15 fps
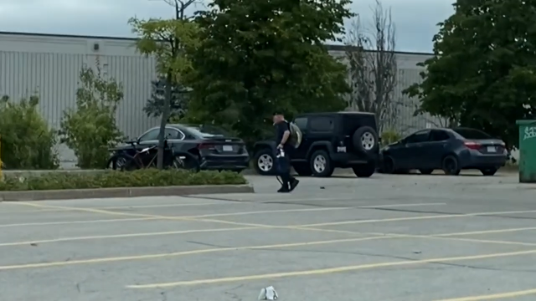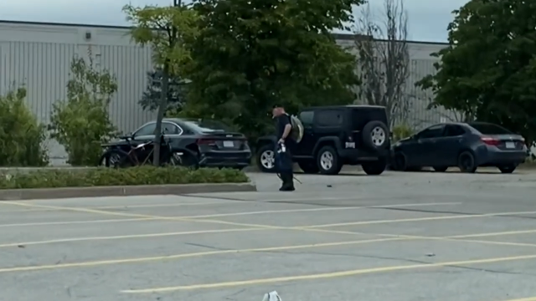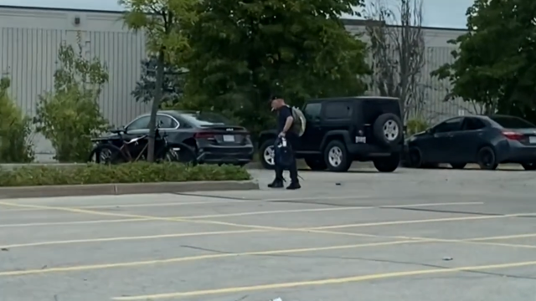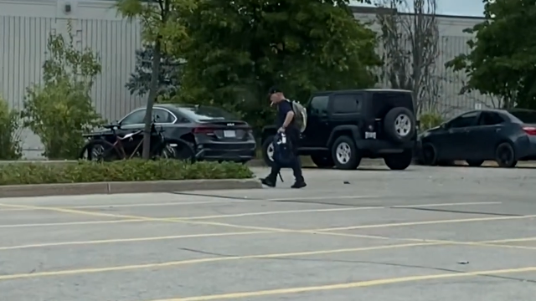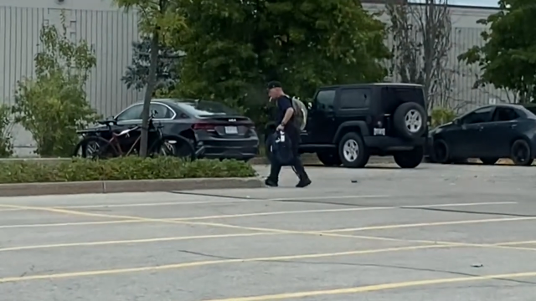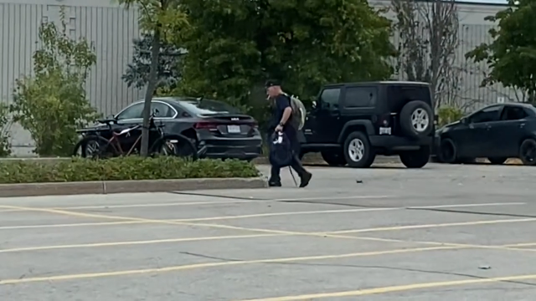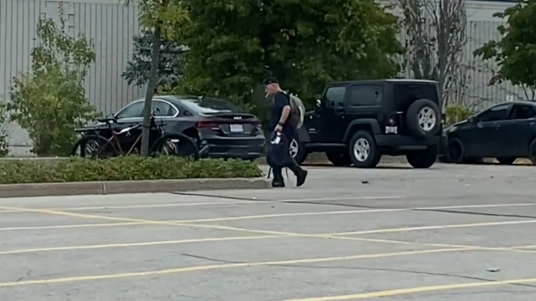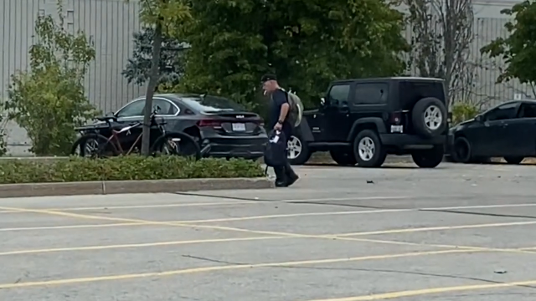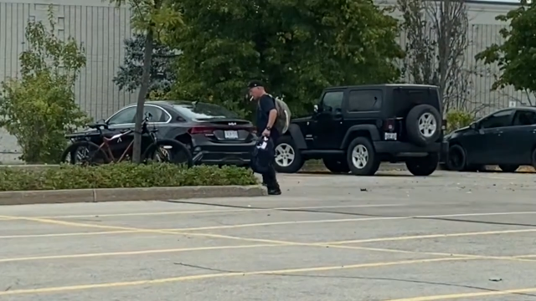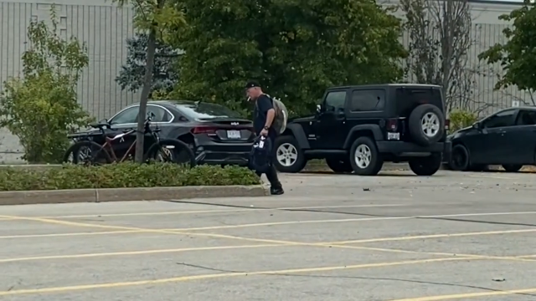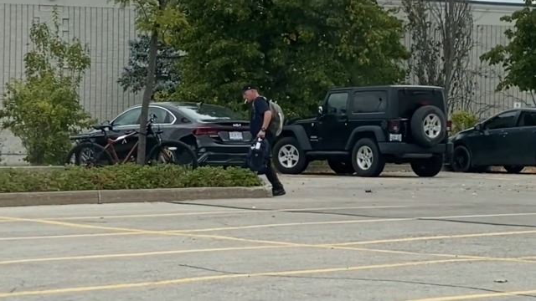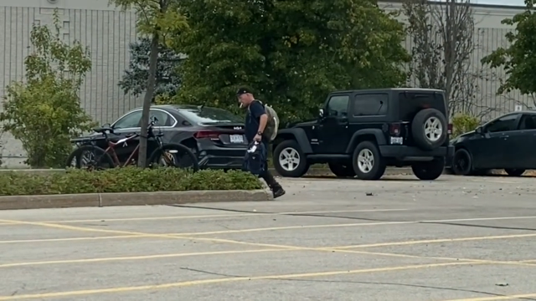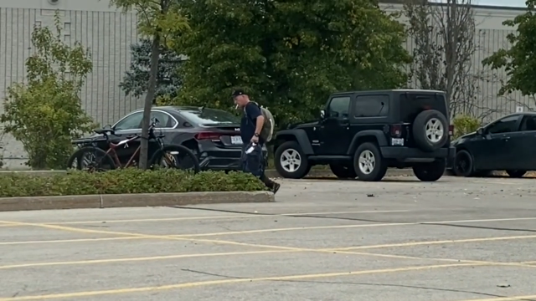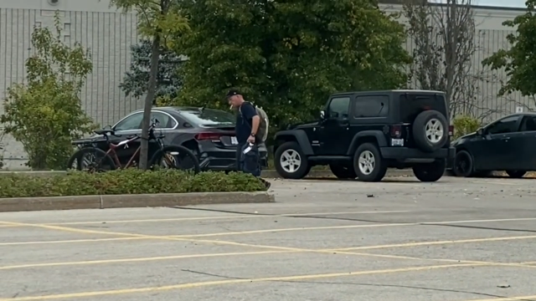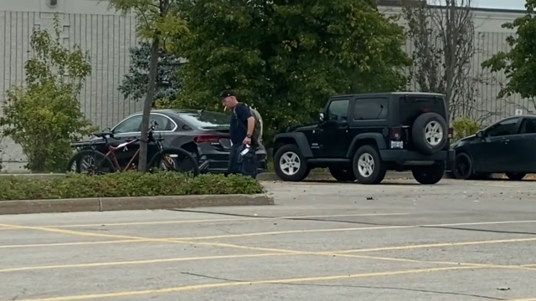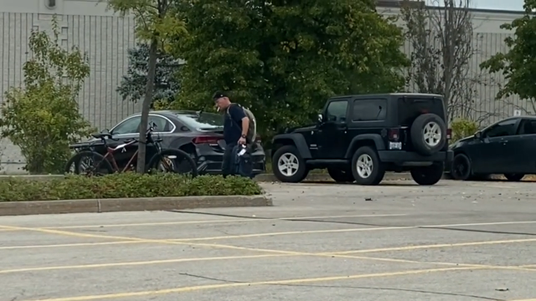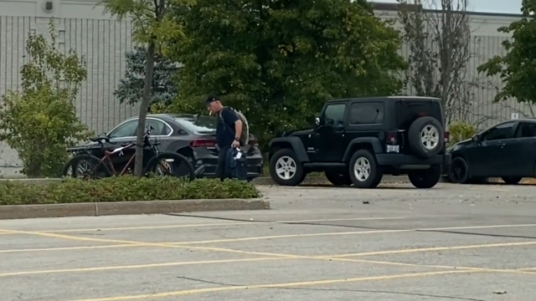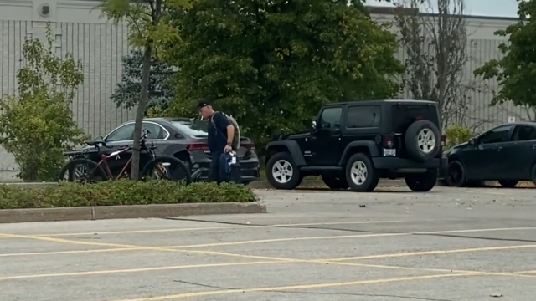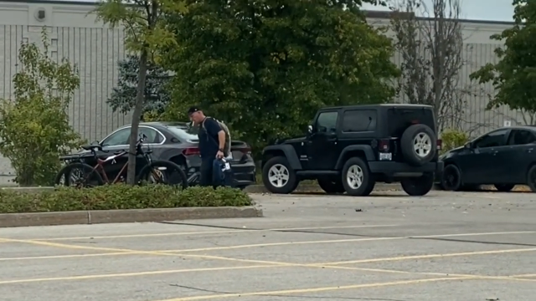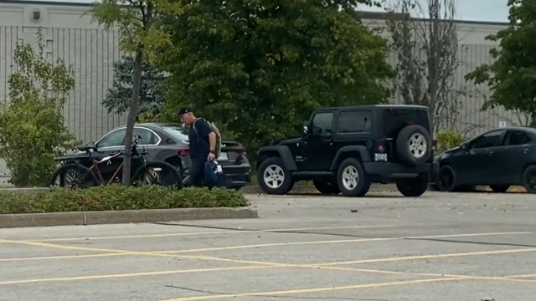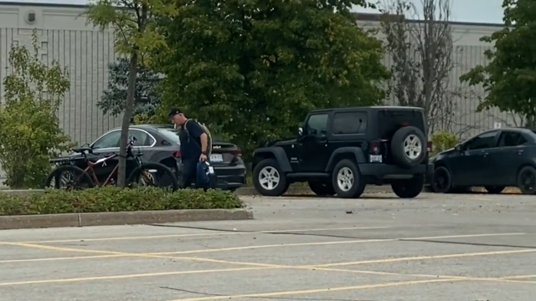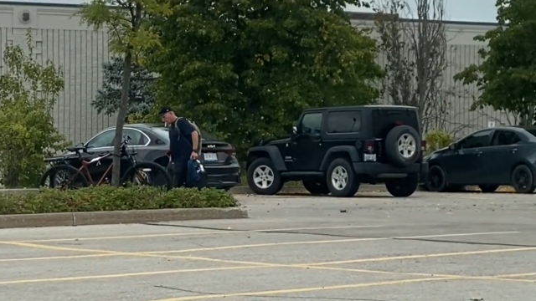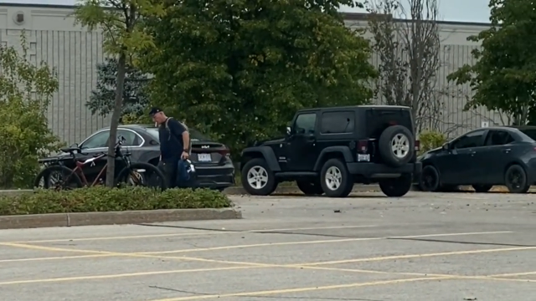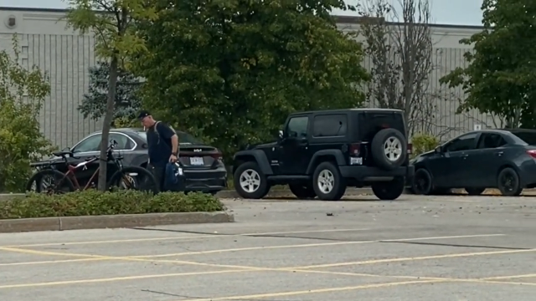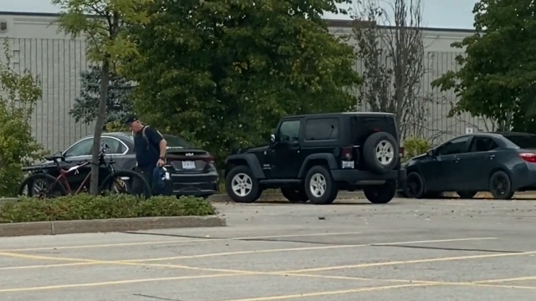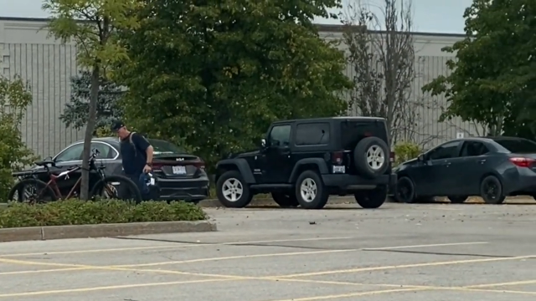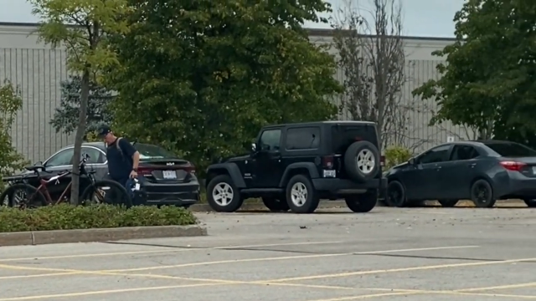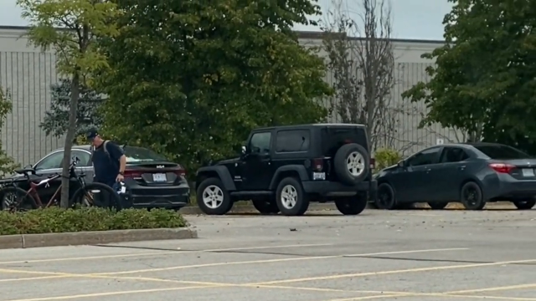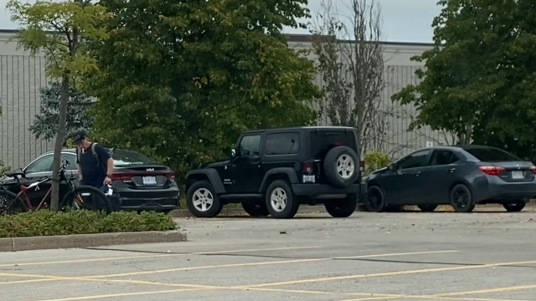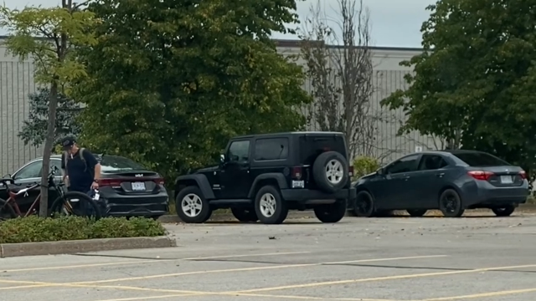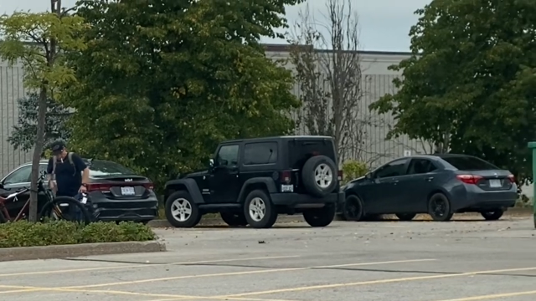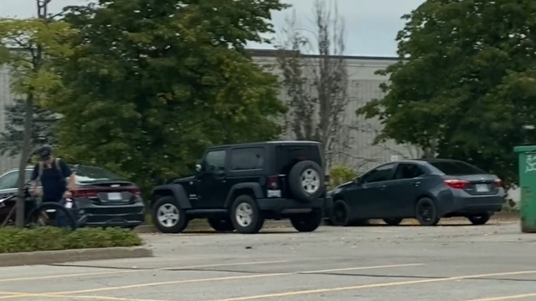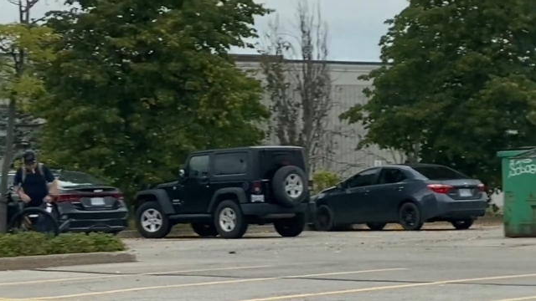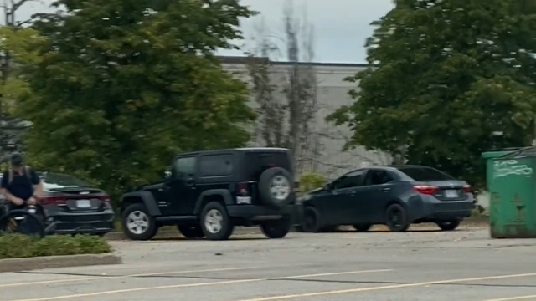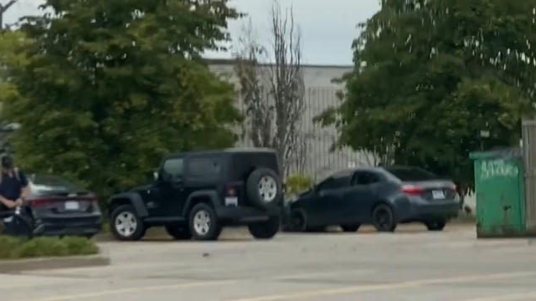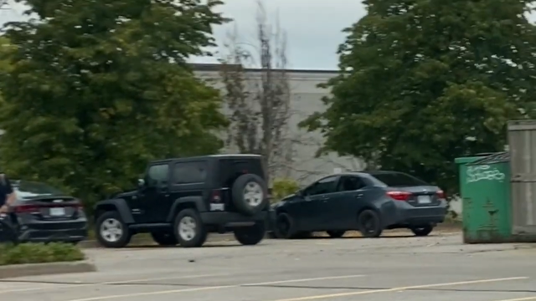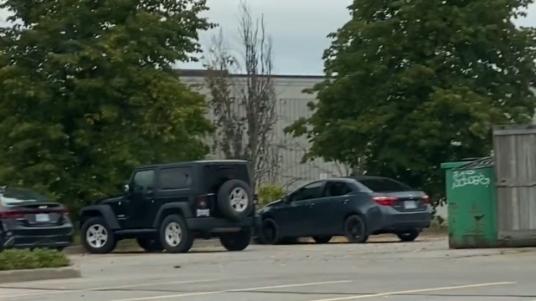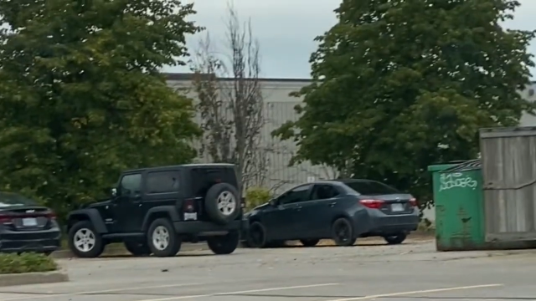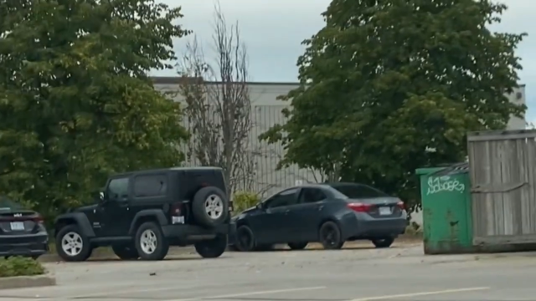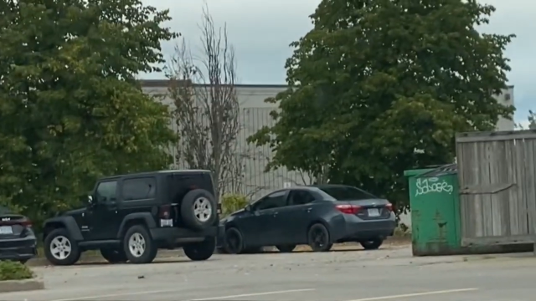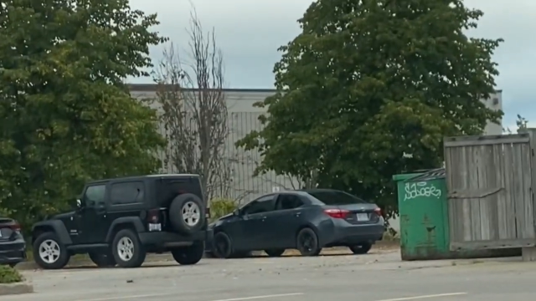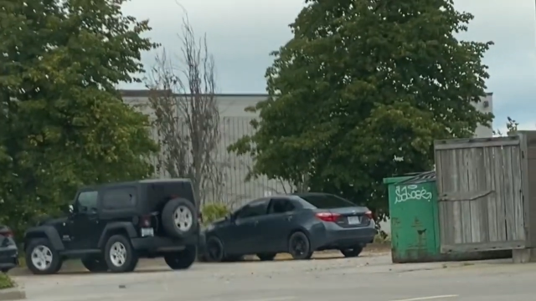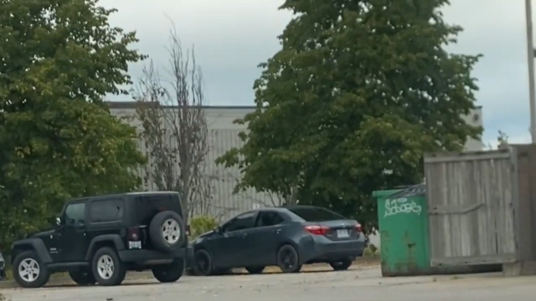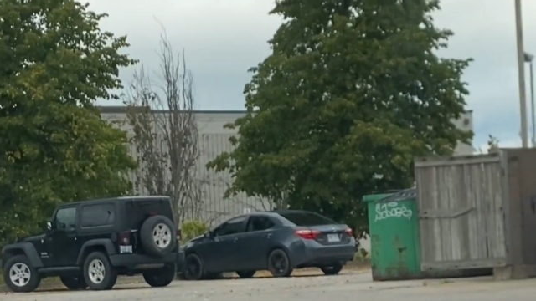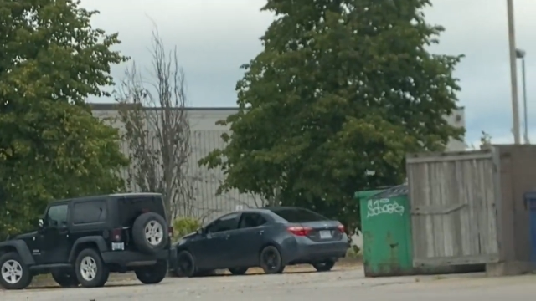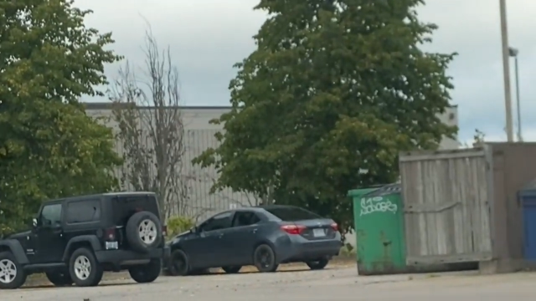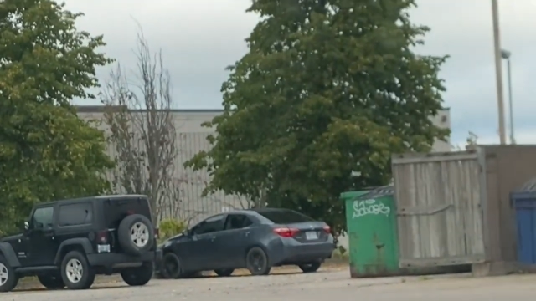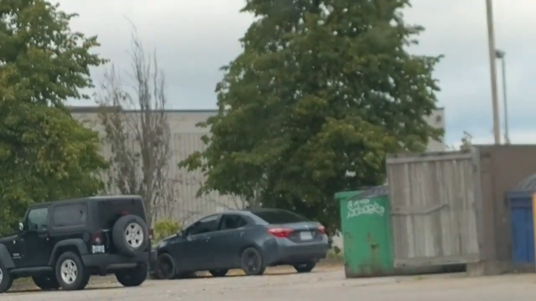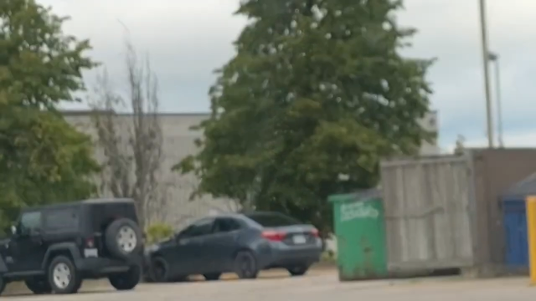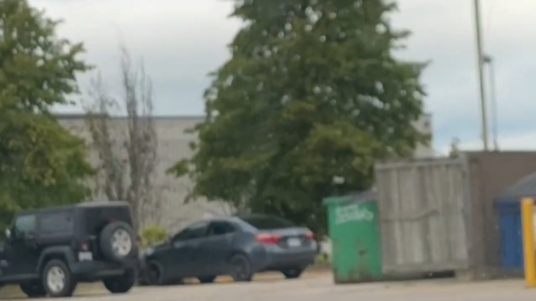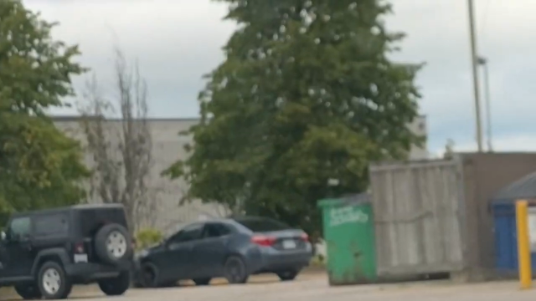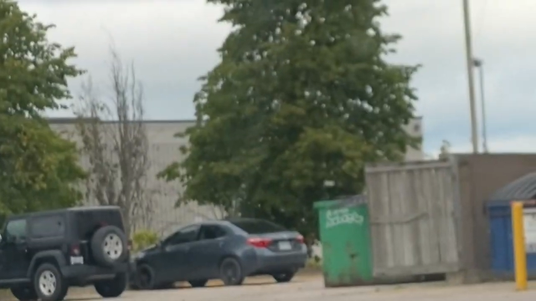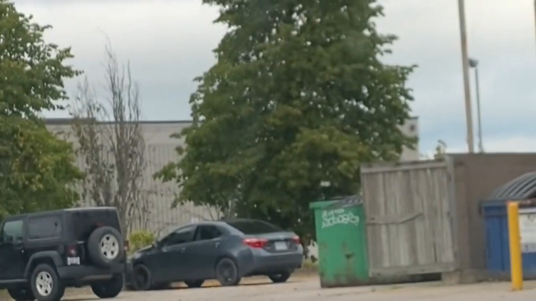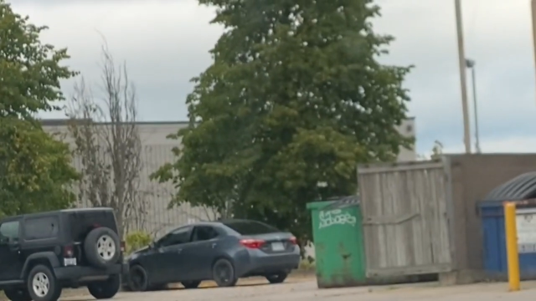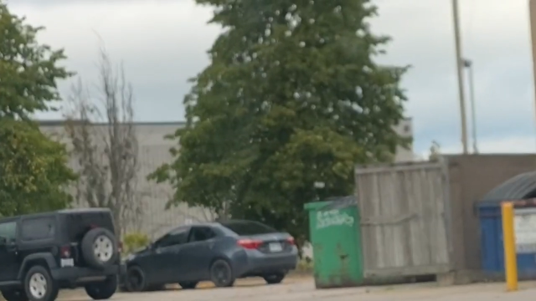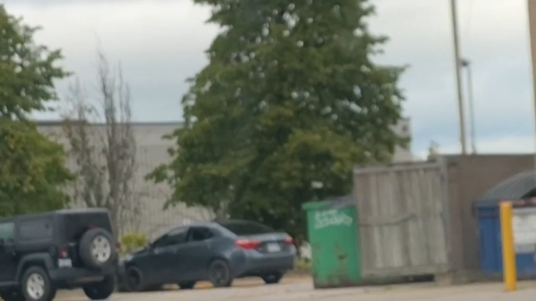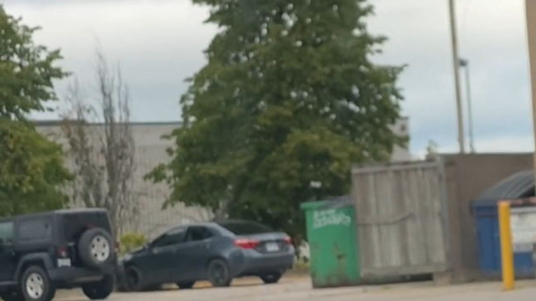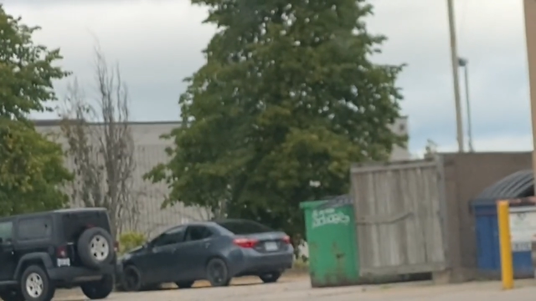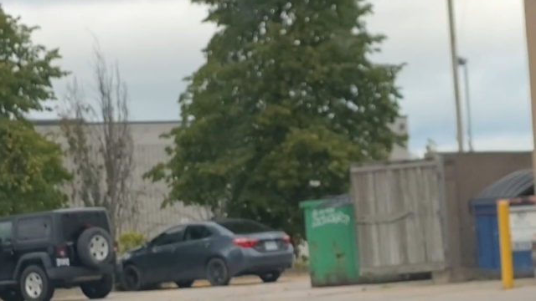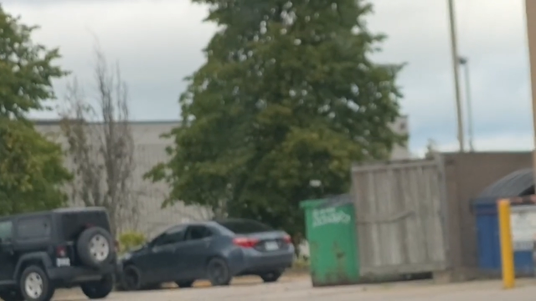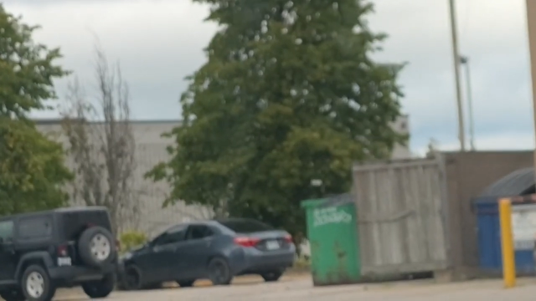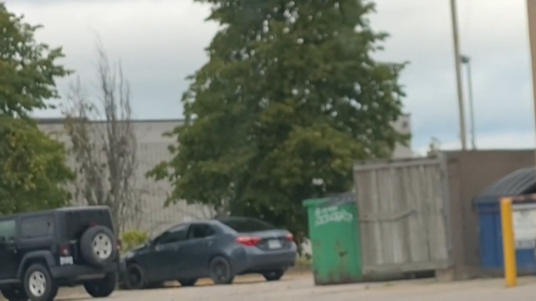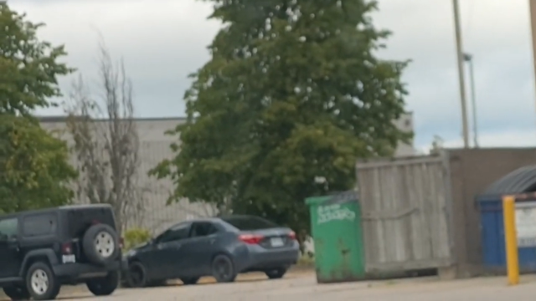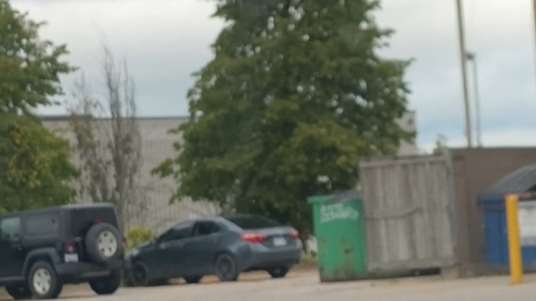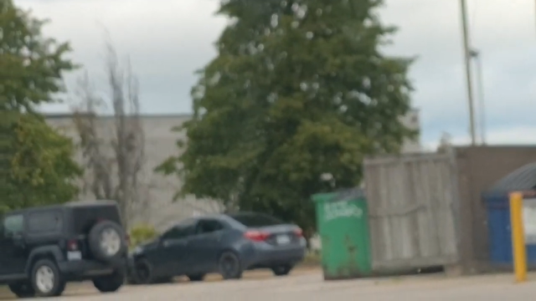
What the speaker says: [unreadable: no face in view]